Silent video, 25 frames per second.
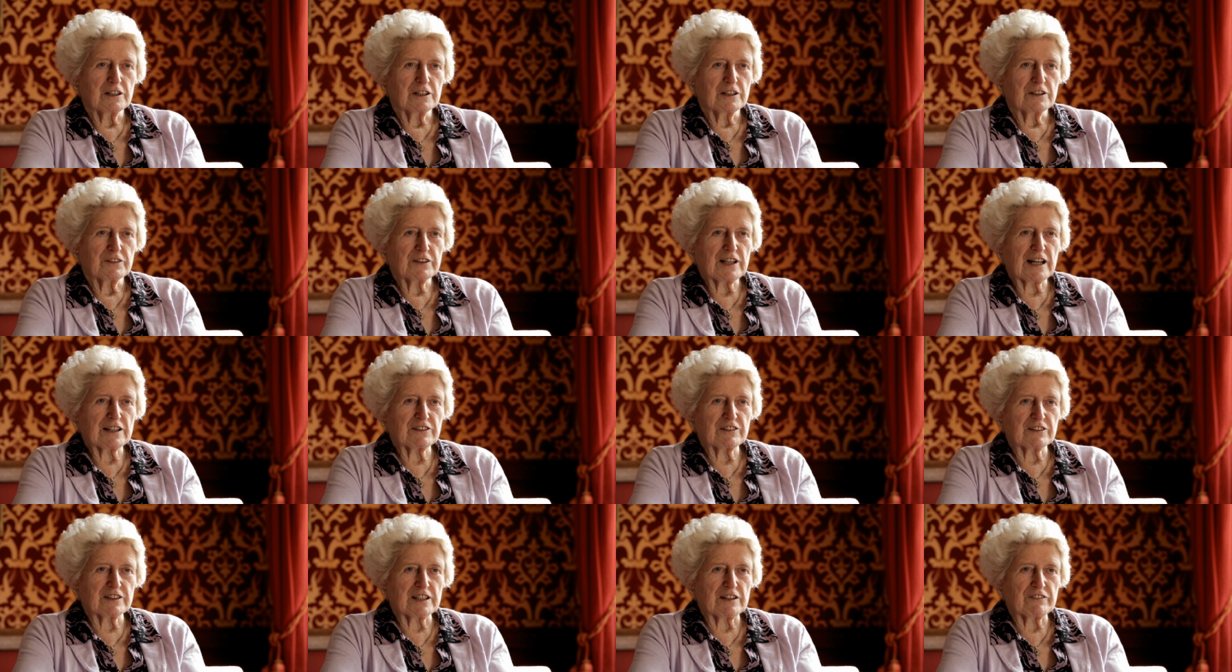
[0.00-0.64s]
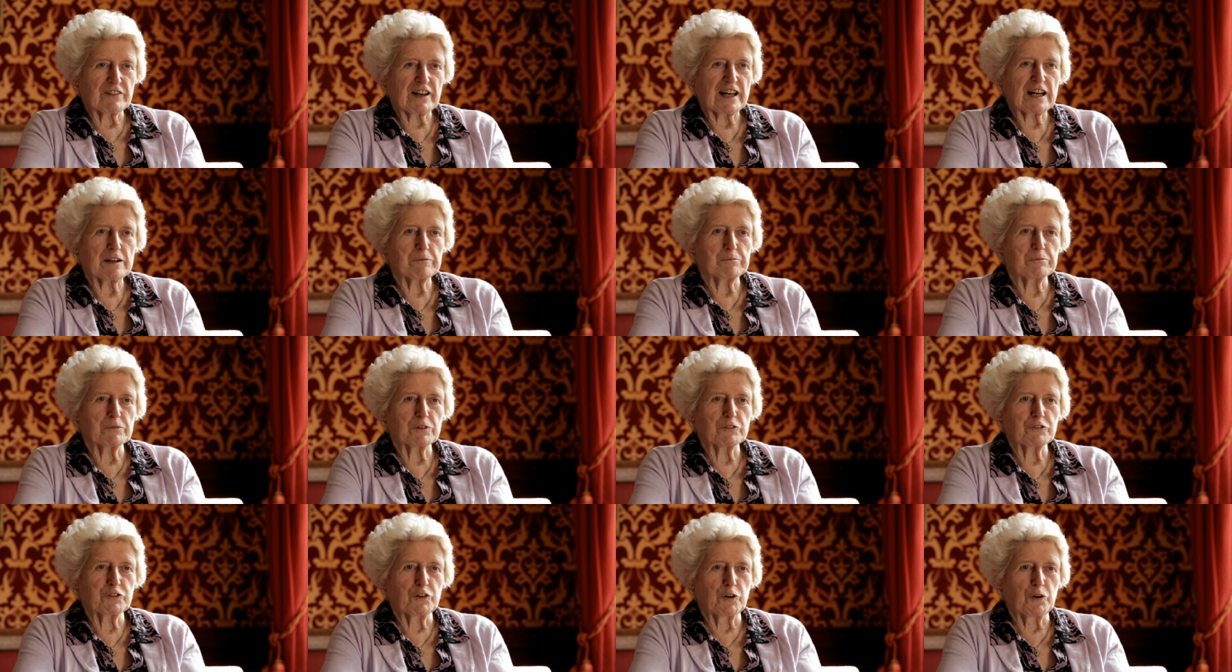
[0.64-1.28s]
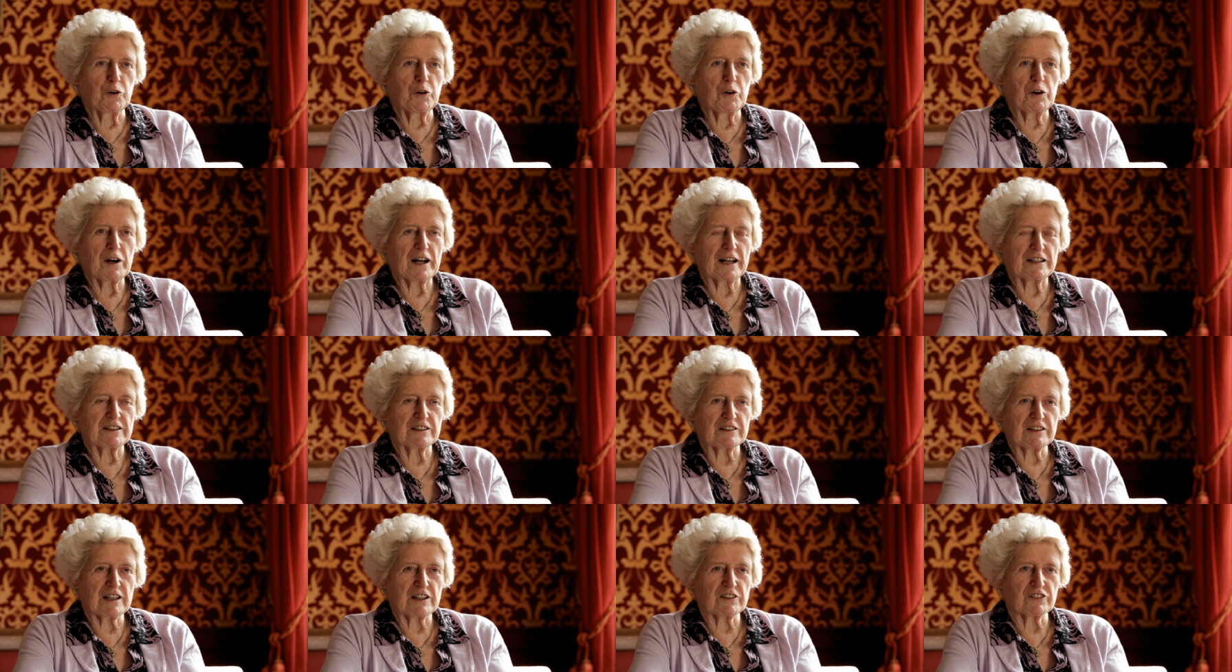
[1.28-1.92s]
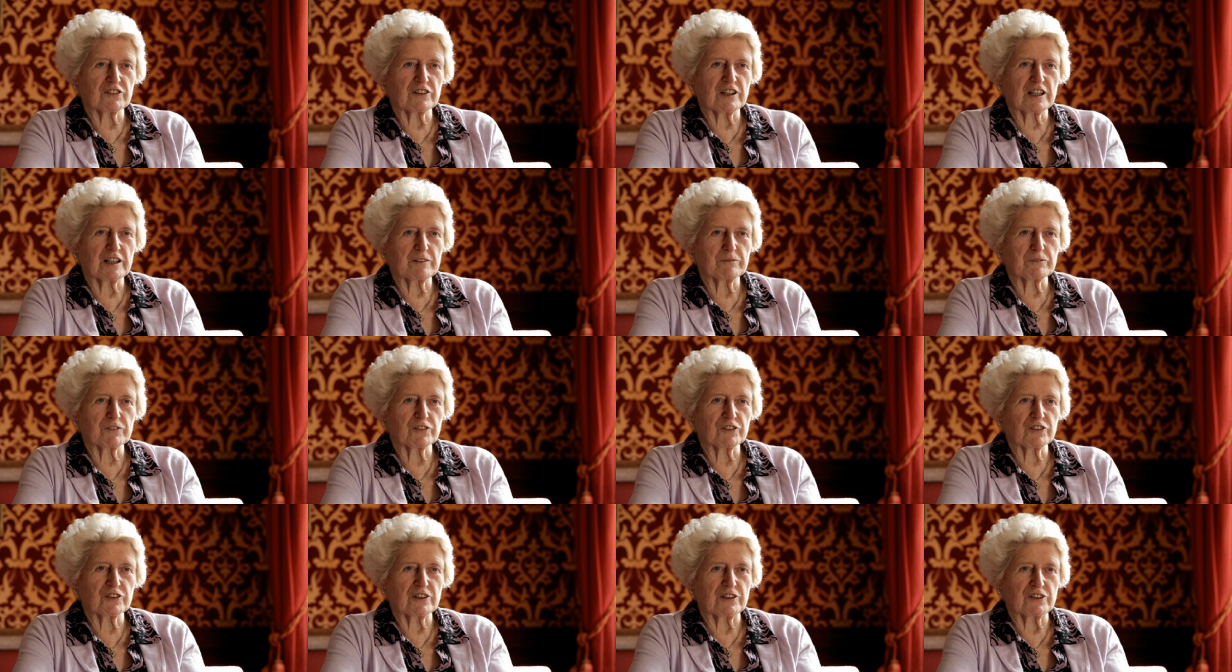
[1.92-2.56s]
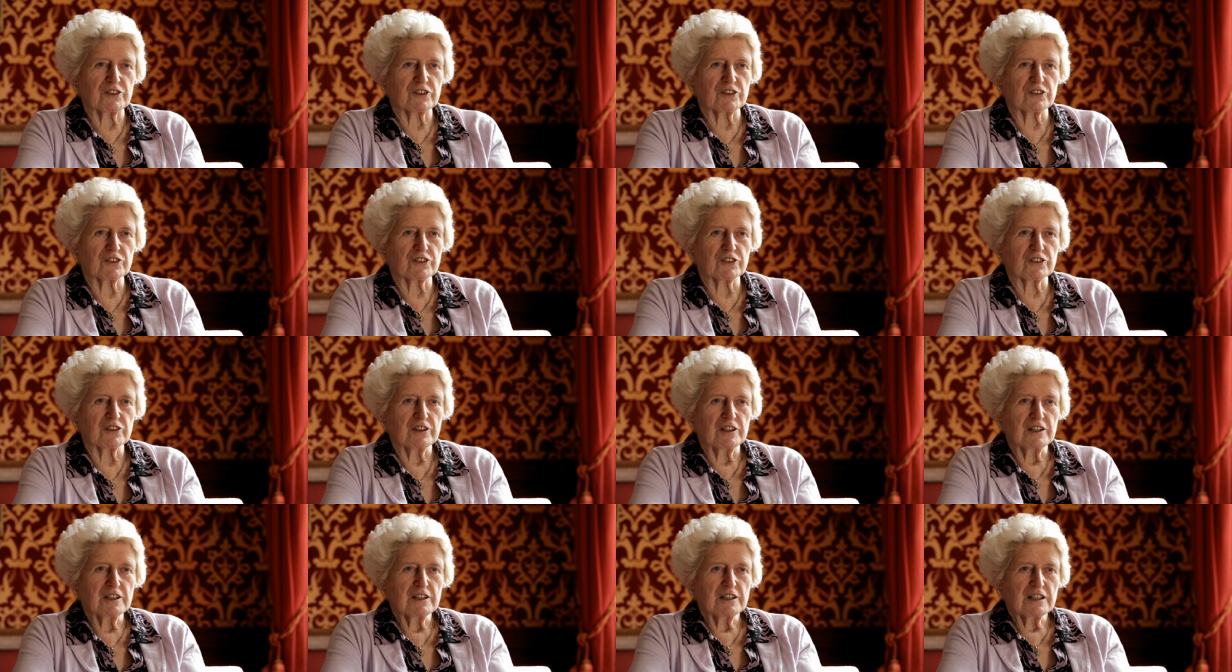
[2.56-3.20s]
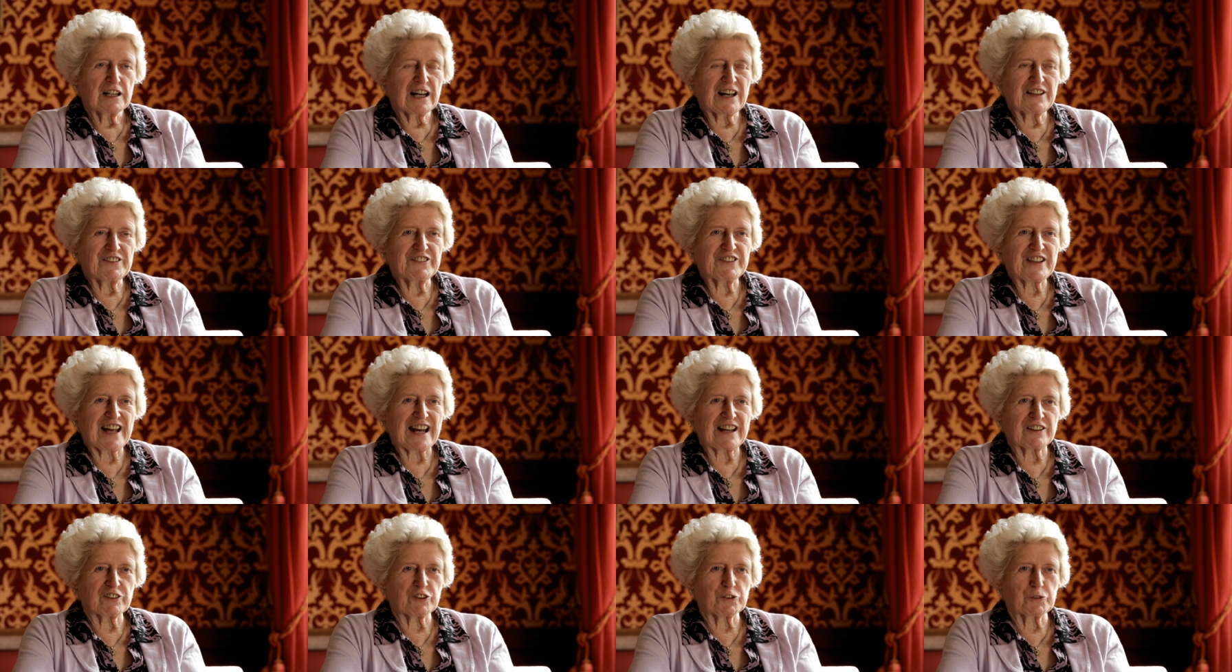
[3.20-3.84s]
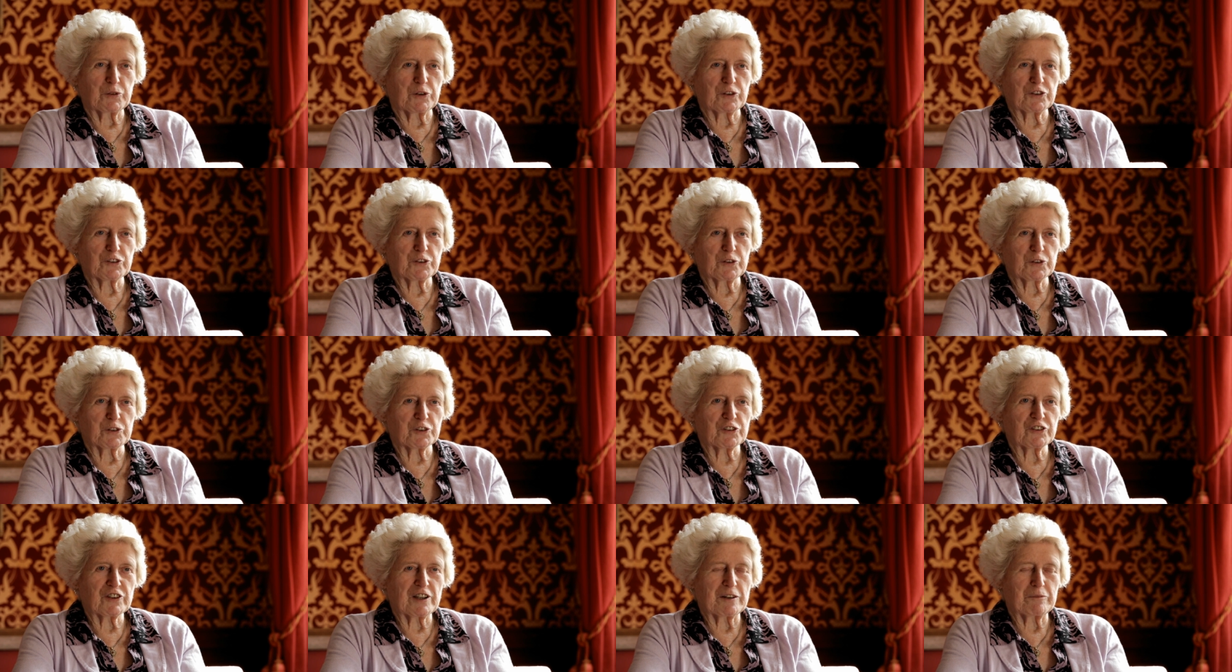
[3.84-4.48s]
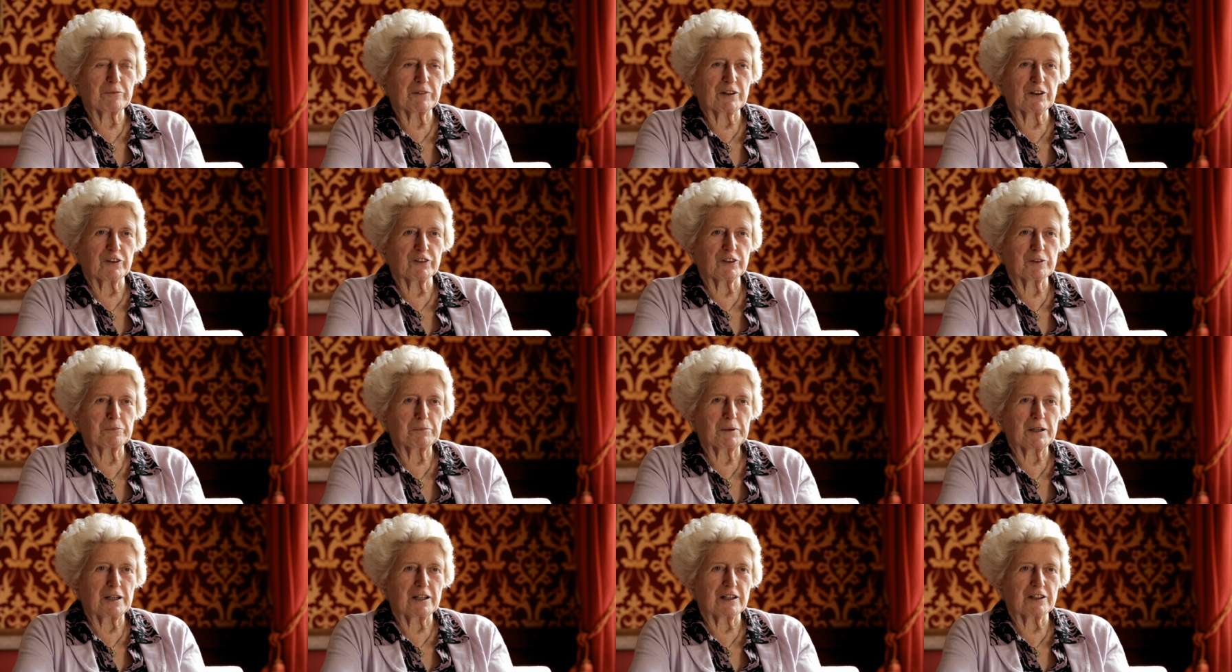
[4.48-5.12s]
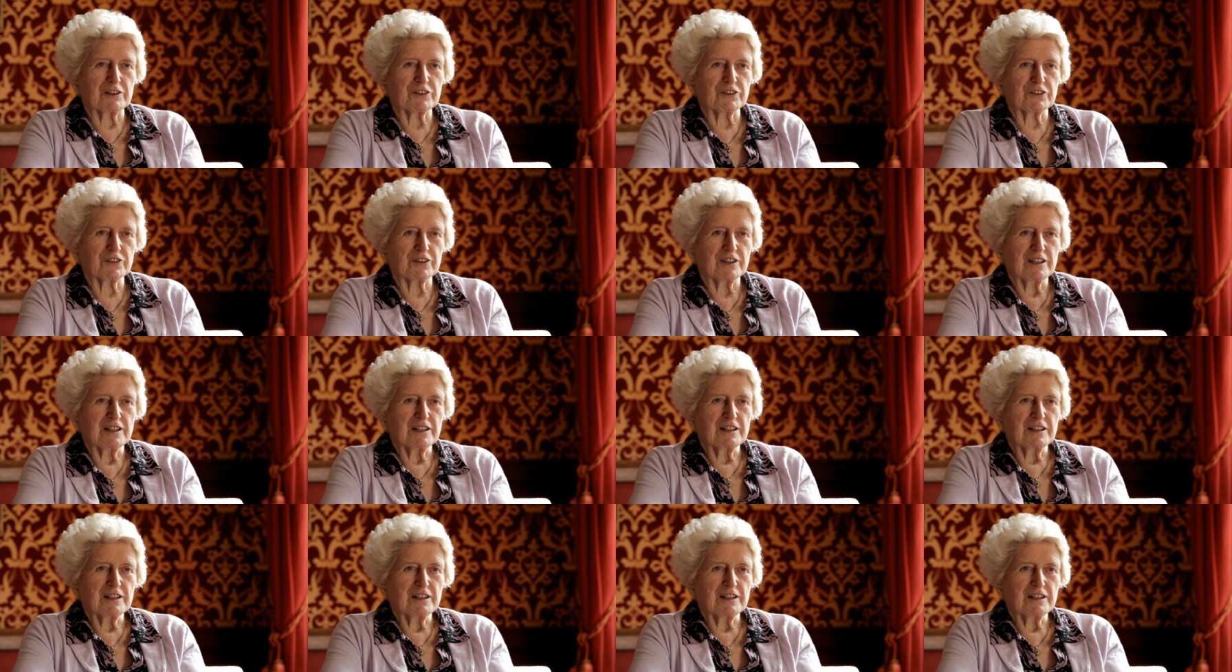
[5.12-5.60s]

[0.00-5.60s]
That had never happened before, and it hasn't happened since. And that's what sort of set me on the path.